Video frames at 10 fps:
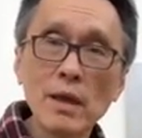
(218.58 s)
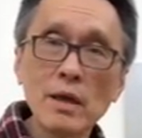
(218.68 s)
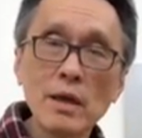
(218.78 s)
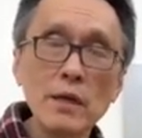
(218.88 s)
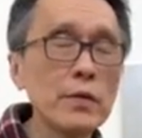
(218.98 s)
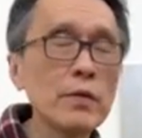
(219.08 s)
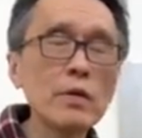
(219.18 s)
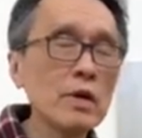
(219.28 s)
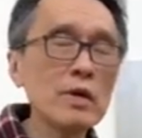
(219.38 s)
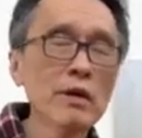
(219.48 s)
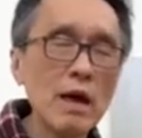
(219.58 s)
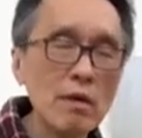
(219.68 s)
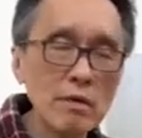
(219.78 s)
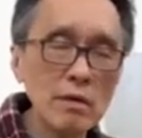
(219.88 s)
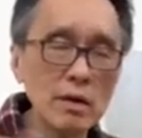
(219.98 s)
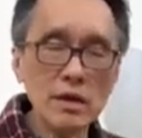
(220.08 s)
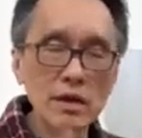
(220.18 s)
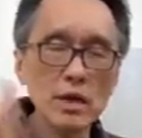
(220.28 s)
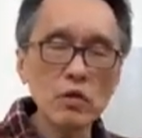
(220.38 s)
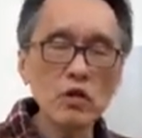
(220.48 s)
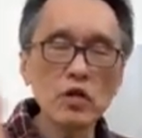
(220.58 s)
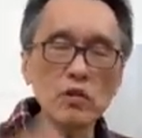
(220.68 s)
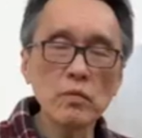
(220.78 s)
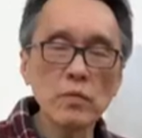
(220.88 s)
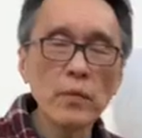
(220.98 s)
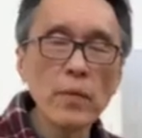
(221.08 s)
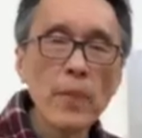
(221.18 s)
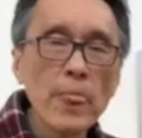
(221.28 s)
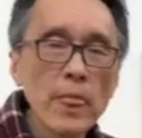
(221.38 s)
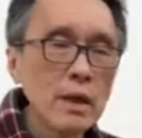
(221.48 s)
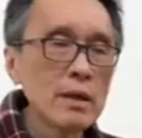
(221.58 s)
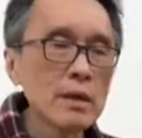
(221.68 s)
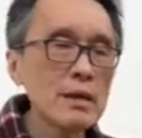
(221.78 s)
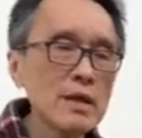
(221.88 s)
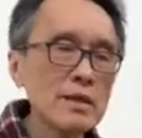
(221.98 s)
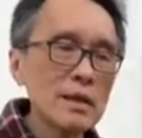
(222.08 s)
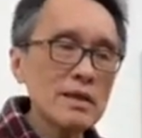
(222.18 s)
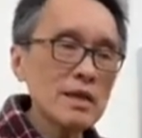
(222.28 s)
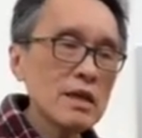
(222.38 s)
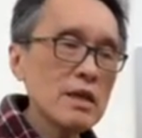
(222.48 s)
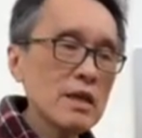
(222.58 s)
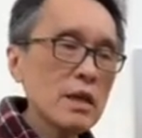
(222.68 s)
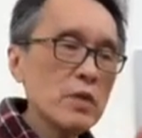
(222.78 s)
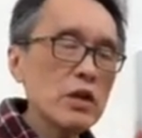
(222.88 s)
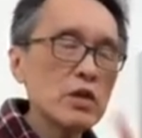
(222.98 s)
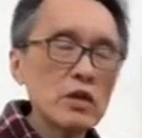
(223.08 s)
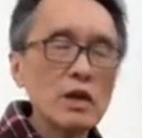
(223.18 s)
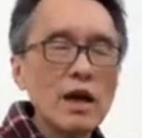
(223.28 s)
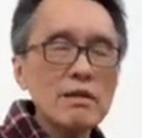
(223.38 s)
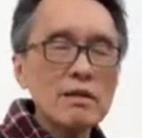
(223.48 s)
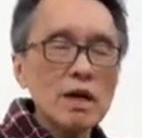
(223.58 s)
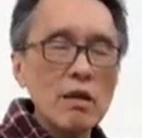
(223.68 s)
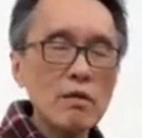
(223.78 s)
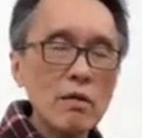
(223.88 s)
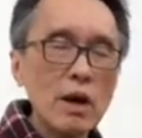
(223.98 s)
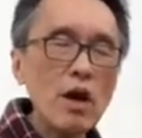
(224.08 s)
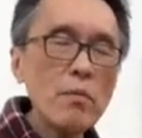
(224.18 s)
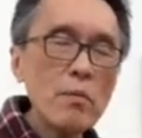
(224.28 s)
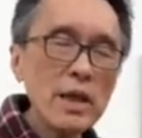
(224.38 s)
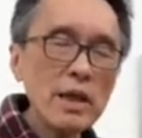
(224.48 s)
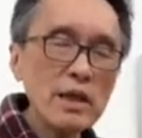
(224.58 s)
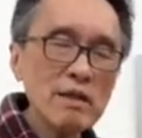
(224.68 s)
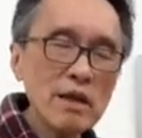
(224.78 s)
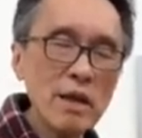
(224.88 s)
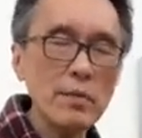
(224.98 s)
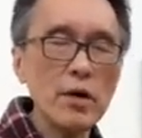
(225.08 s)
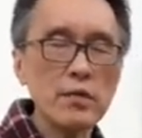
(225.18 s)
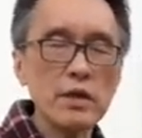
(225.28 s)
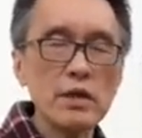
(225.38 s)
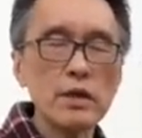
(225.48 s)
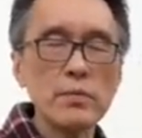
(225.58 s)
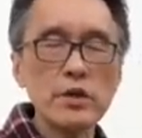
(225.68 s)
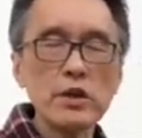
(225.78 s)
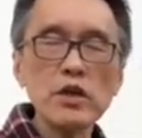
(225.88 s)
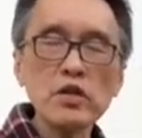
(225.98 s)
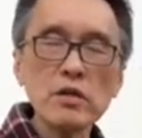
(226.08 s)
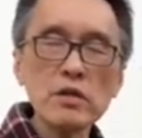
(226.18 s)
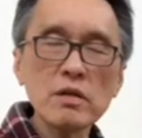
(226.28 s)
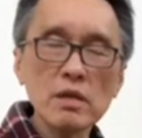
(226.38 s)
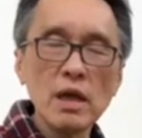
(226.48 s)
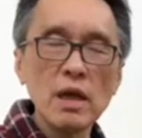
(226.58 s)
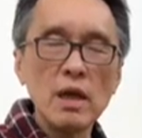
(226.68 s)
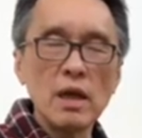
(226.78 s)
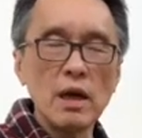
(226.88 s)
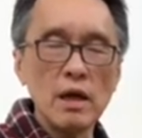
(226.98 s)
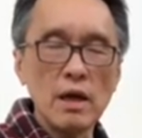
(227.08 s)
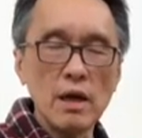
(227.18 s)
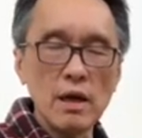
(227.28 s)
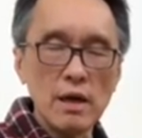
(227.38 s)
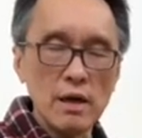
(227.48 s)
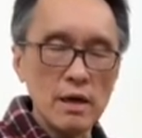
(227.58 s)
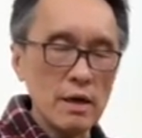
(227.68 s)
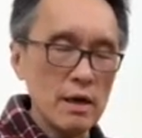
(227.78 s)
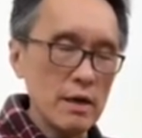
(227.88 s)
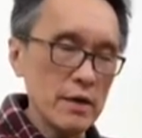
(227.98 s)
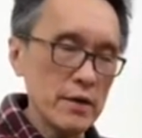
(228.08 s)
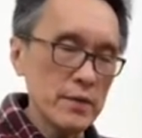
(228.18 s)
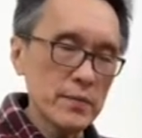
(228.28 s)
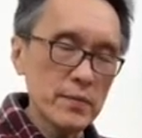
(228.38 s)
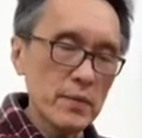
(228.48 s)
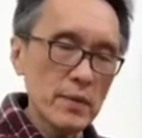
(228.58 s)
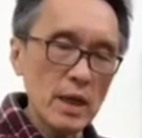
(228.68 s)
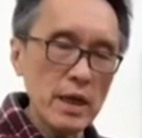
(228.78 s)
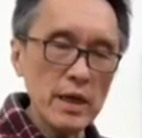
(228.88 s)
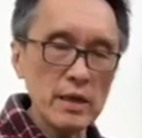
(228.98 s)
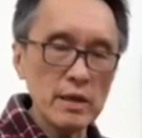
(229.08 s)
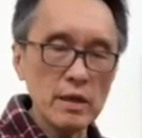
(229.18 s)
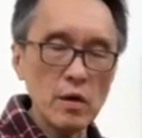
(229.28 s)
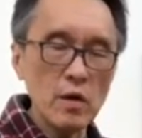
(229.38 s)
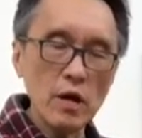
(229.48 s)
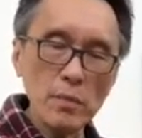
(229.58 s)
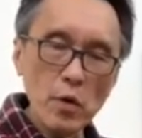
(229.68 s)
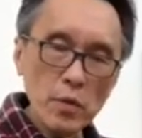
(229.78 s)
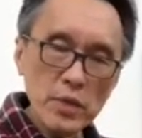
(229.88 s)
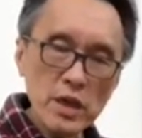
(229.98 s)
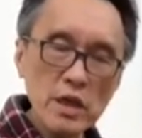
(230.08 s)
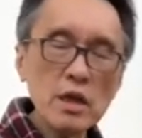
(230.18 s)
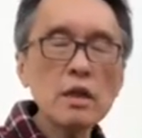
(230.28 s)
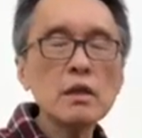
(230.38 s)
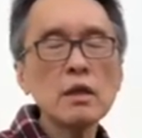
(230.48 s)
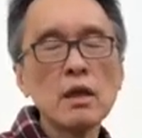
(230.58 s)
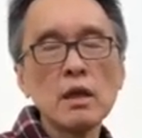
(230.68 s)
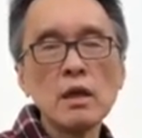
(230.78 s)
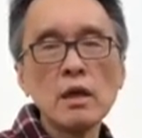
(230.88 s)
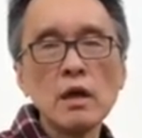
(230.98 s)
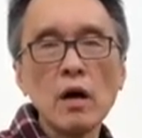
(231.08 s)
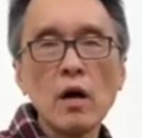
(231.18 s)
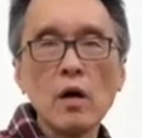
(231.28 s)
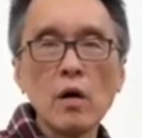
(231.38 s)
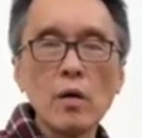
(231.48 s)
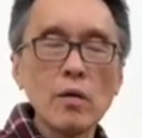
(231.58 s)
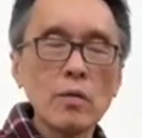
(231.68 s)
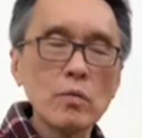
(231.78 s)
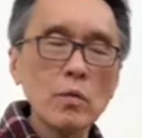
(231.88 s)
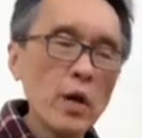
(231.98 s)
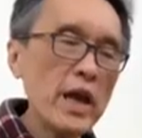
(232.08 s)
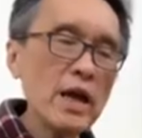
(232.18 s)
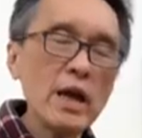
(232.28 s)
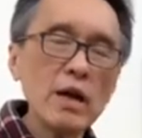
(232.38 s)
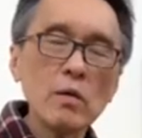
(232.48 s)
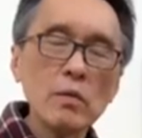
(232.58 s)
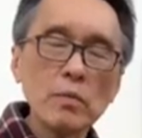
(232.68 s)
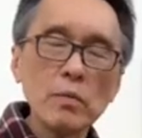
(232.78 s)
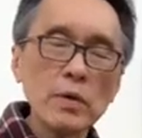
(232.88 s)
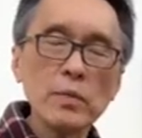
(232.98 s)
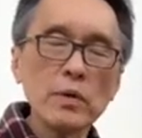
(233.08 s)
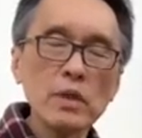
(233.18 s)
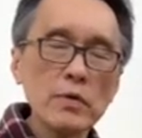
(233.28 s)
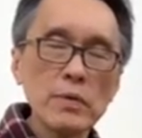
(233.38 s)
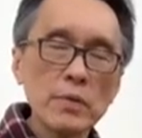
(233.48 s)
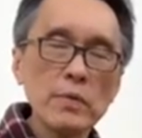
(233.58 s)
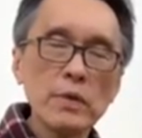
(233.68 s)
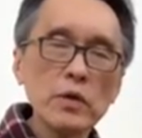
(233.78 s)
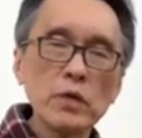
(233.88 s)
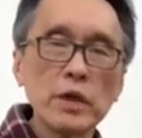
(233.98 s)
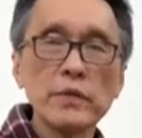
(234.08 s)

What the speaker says: If you look around on the YouTube, just a single Wing Chun Tan Sao, how many type of interpretations and or opinion or way how different people do it.